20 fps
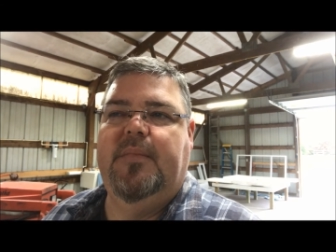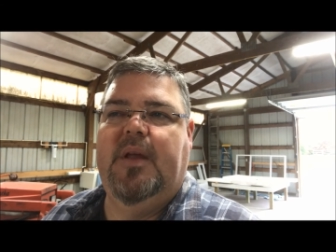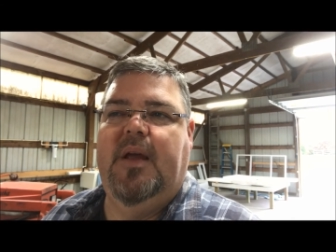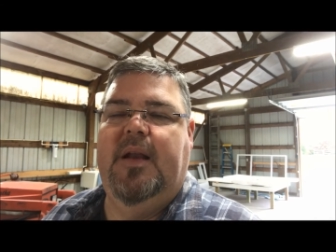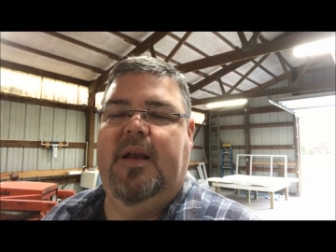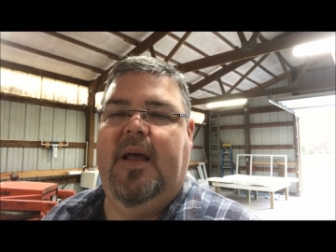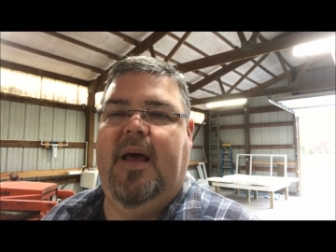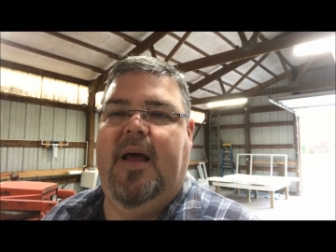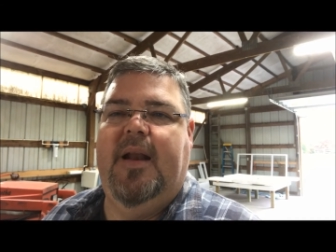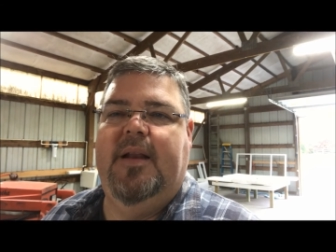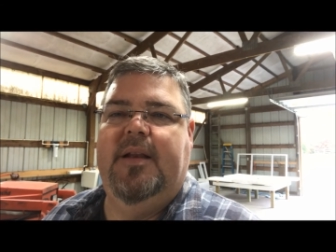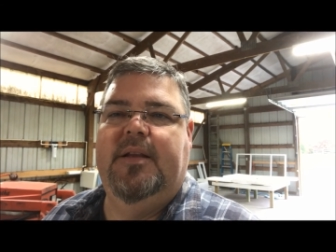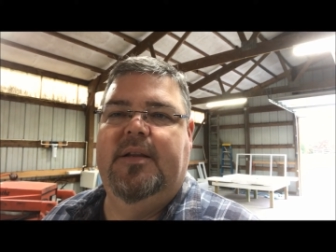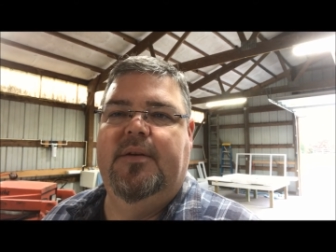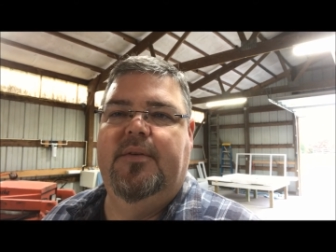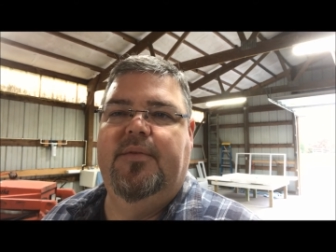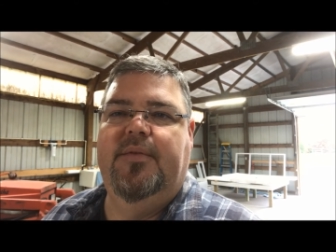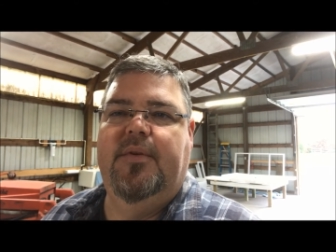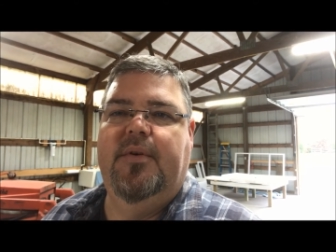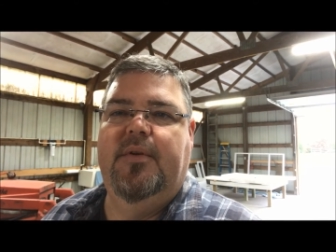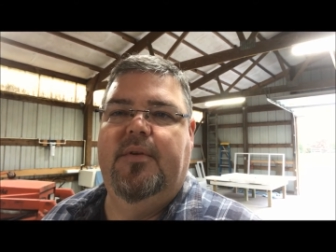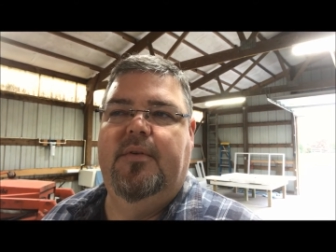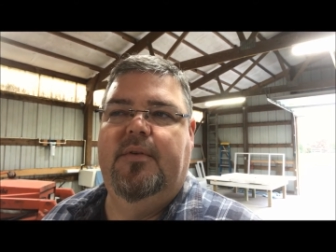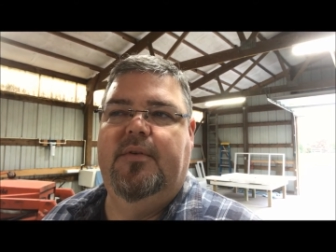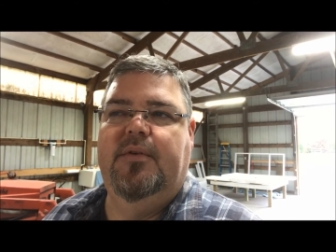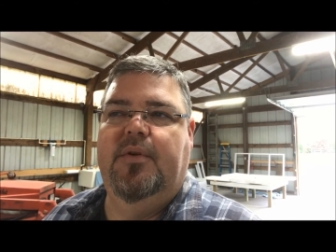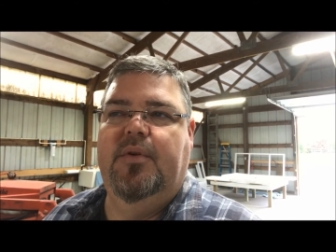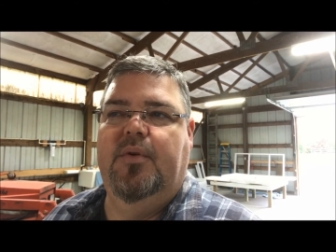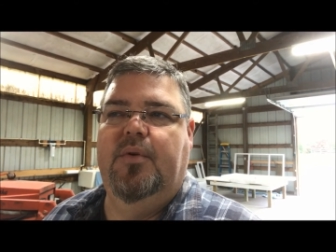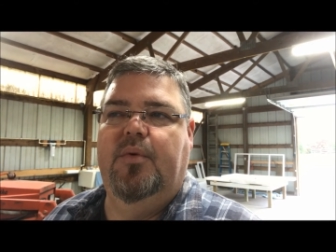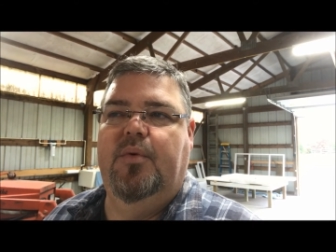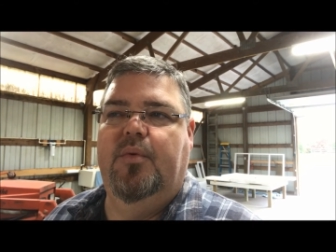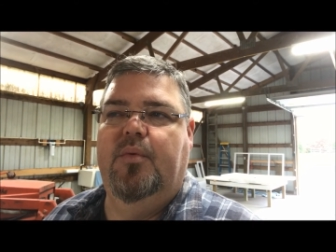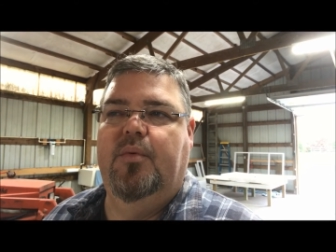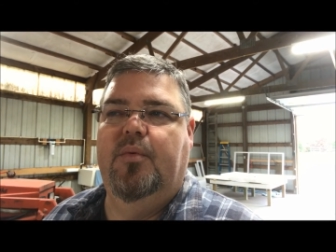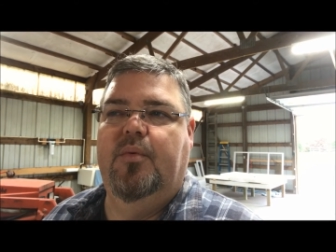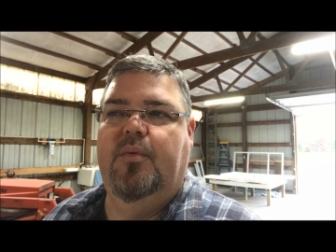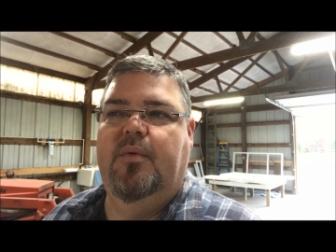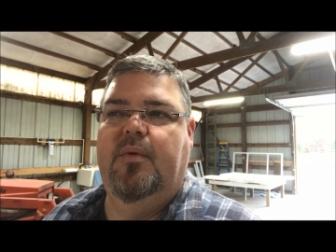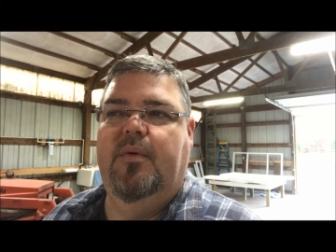additive
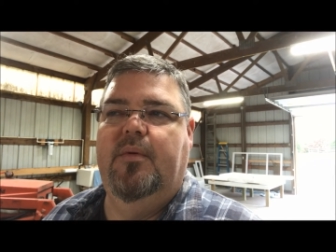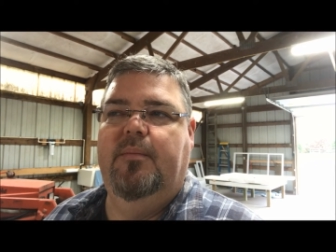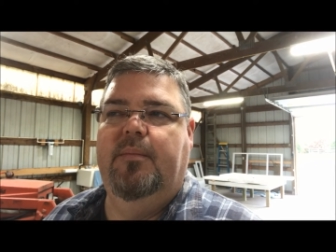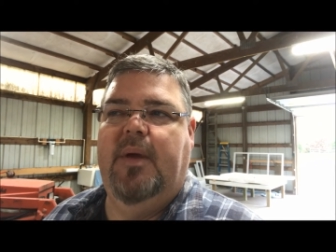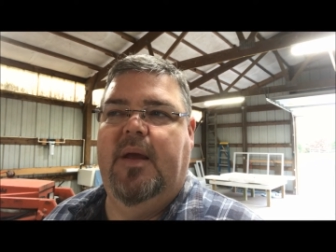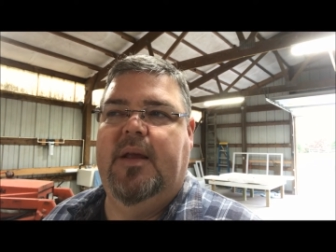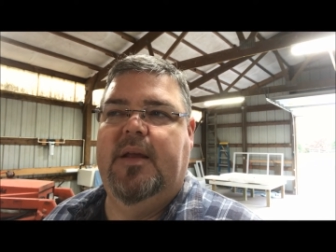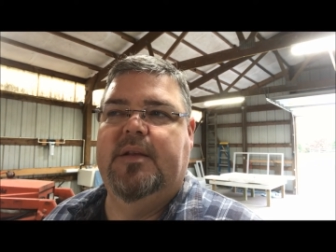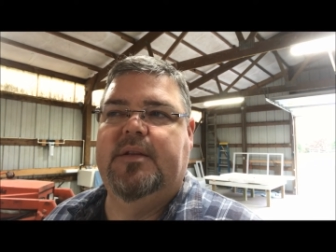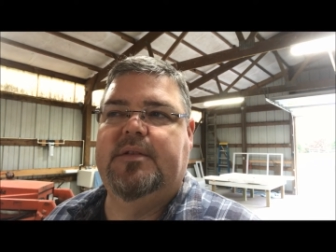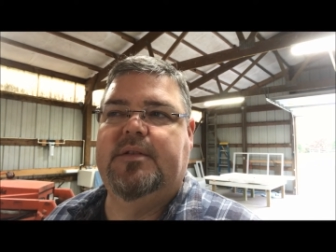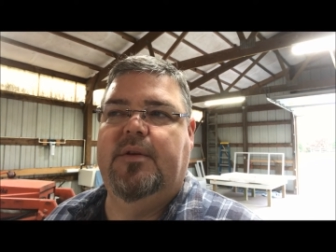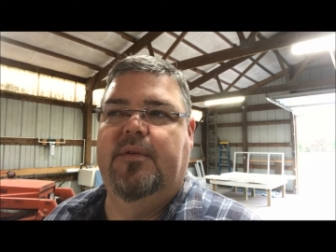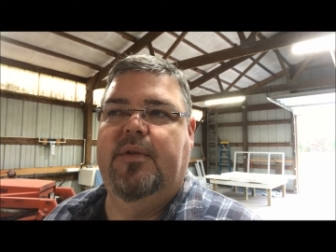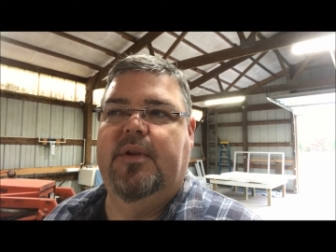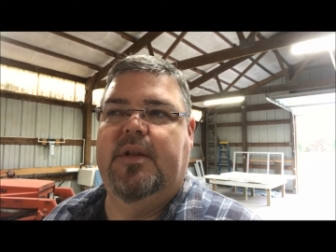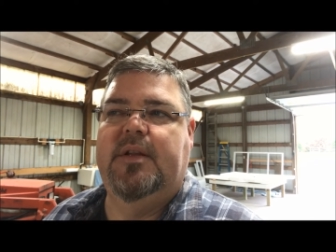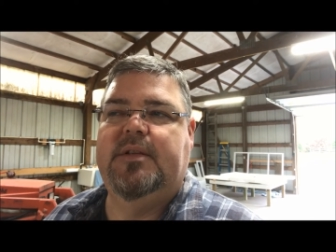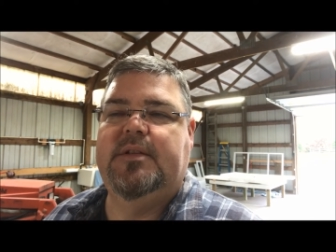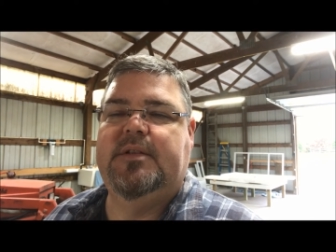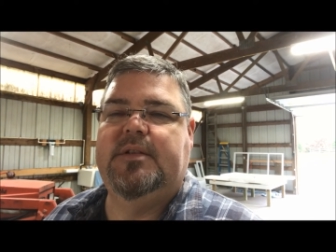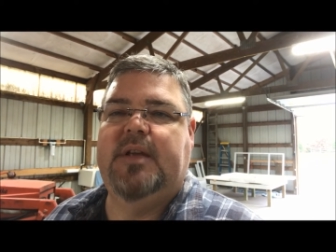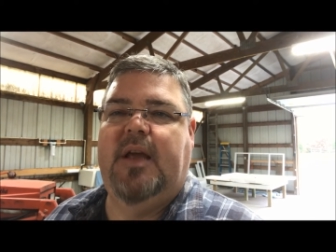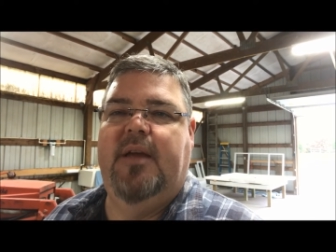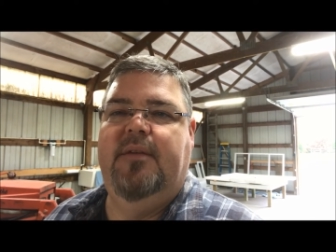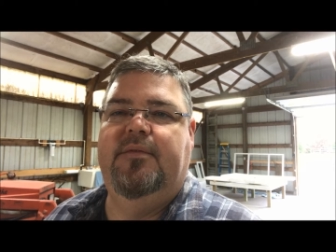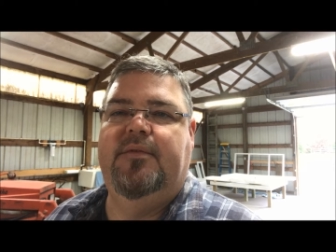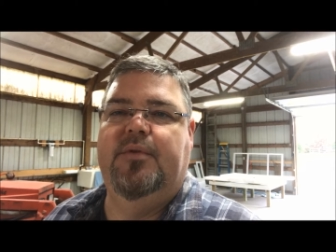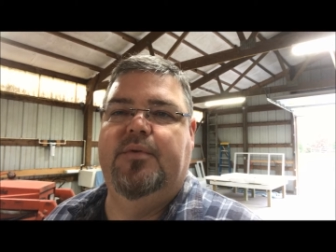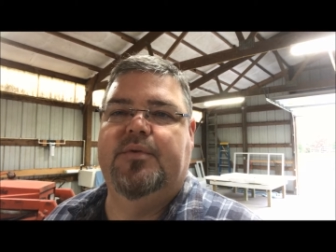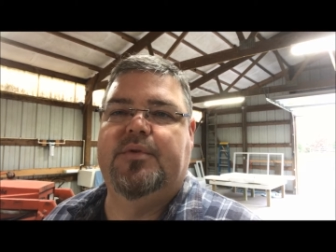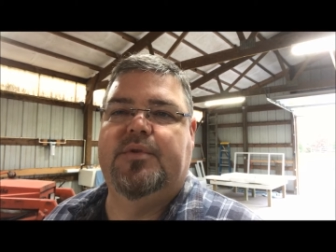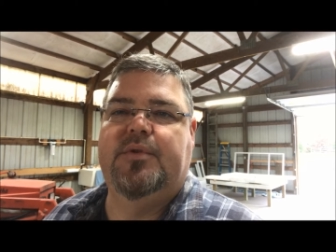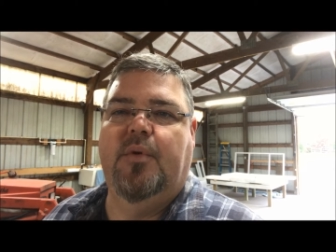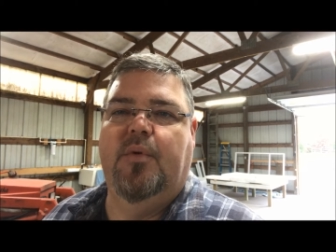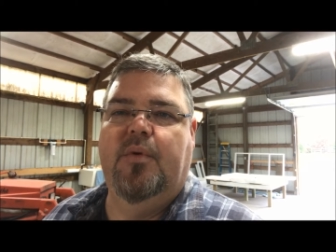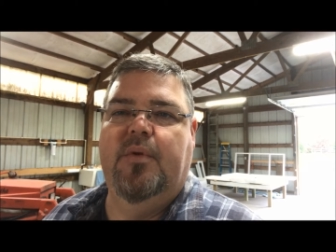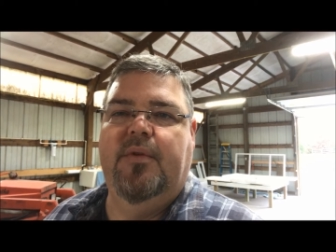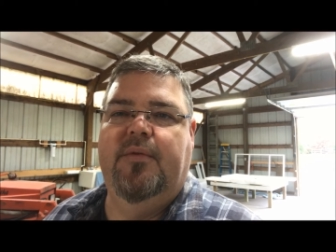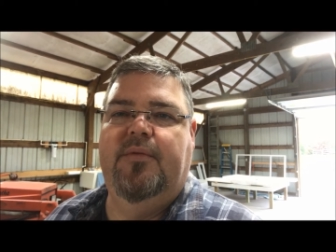to make it so that it's safe to
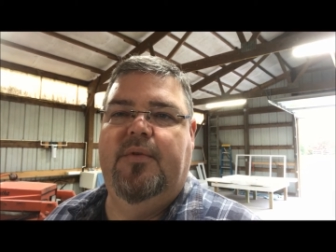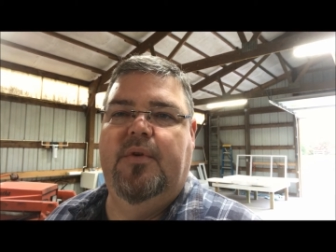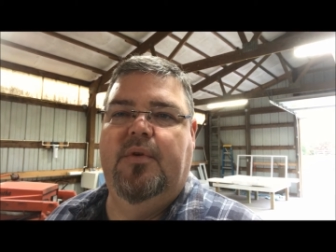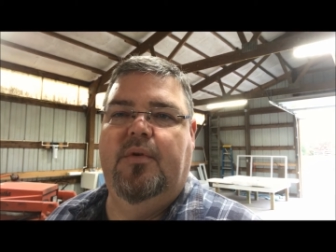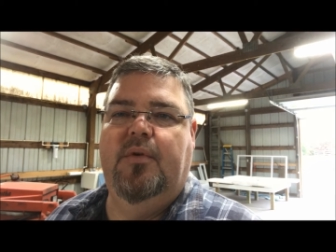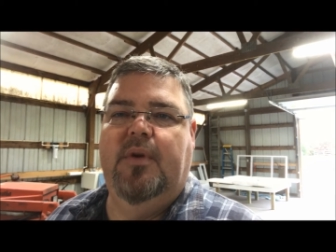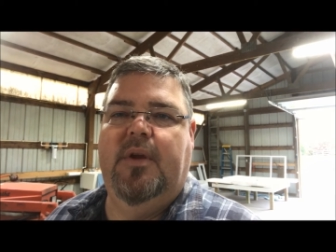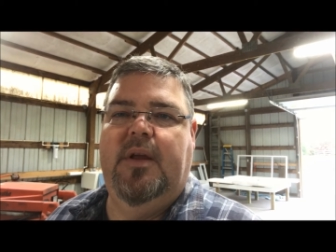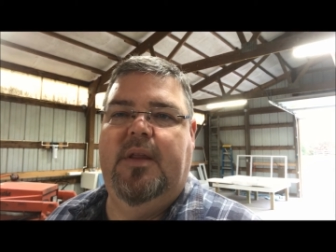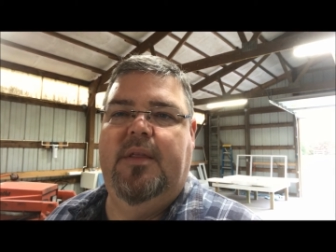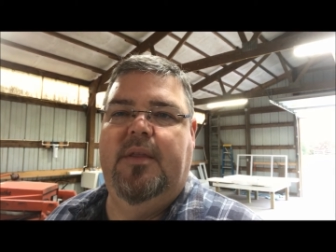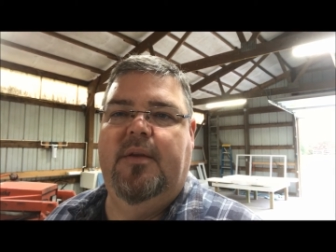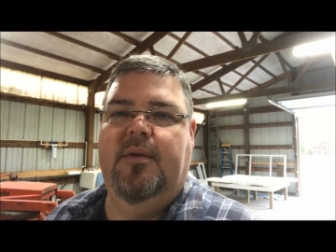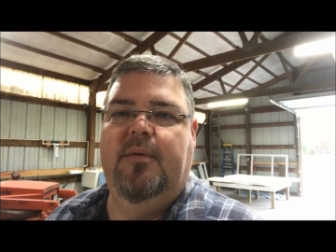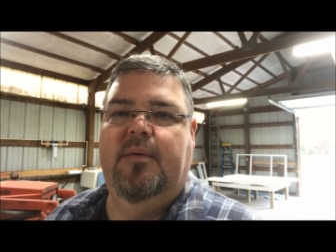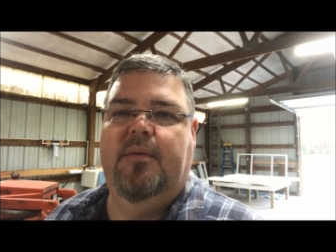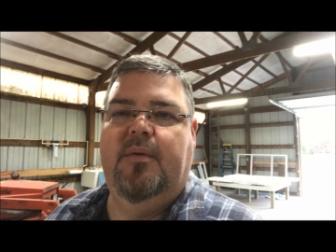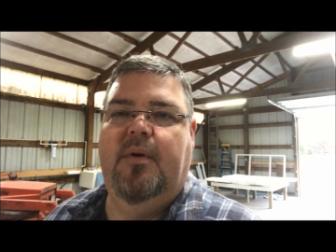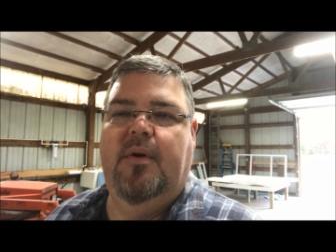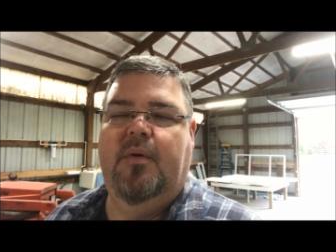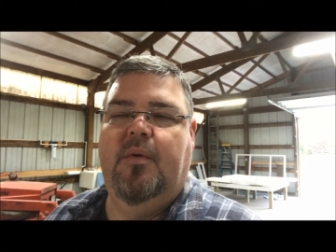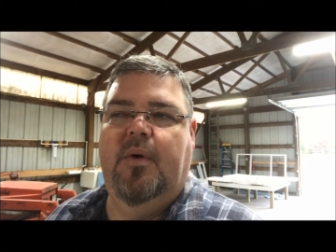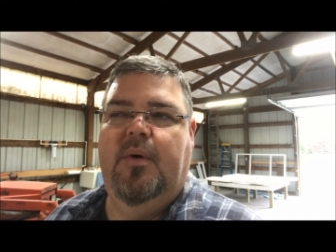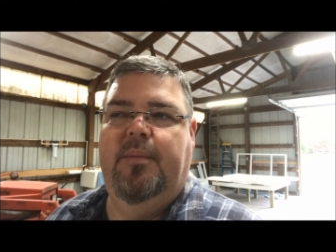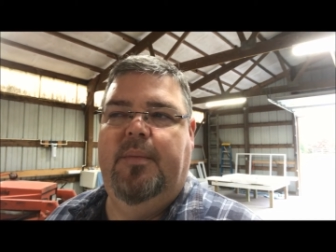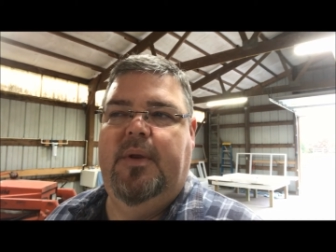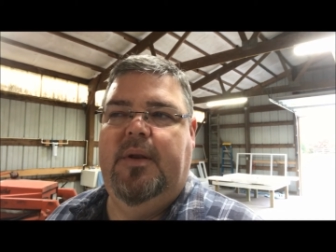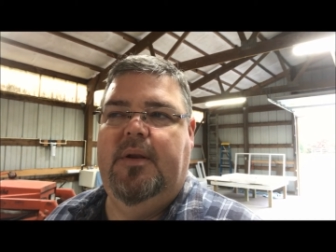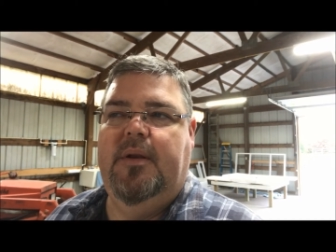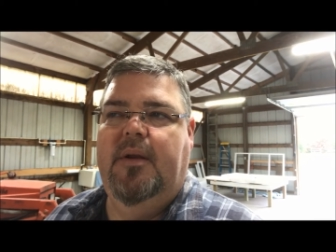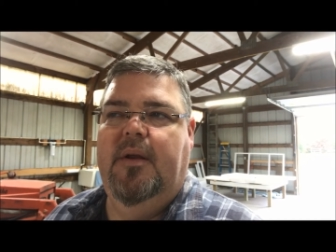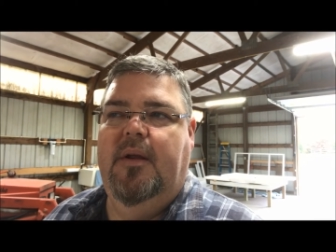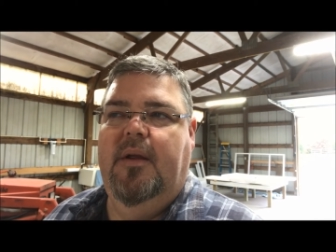store the fuel in the equipment.